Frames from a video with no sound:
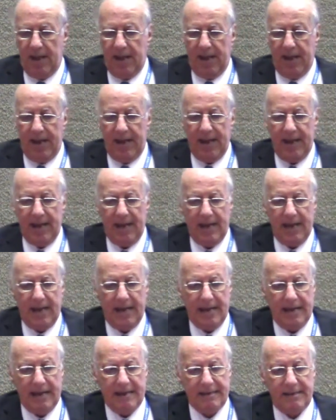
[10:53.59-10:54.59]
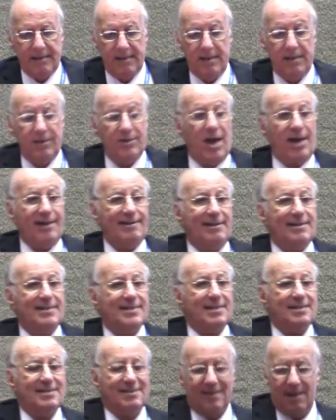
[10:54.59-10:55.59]
The ducted
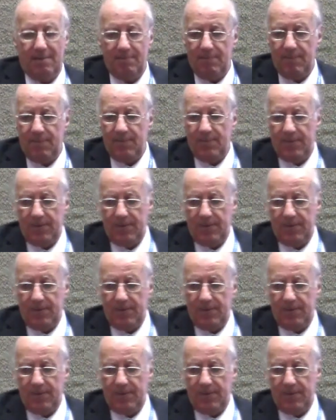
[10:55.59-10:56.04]
system,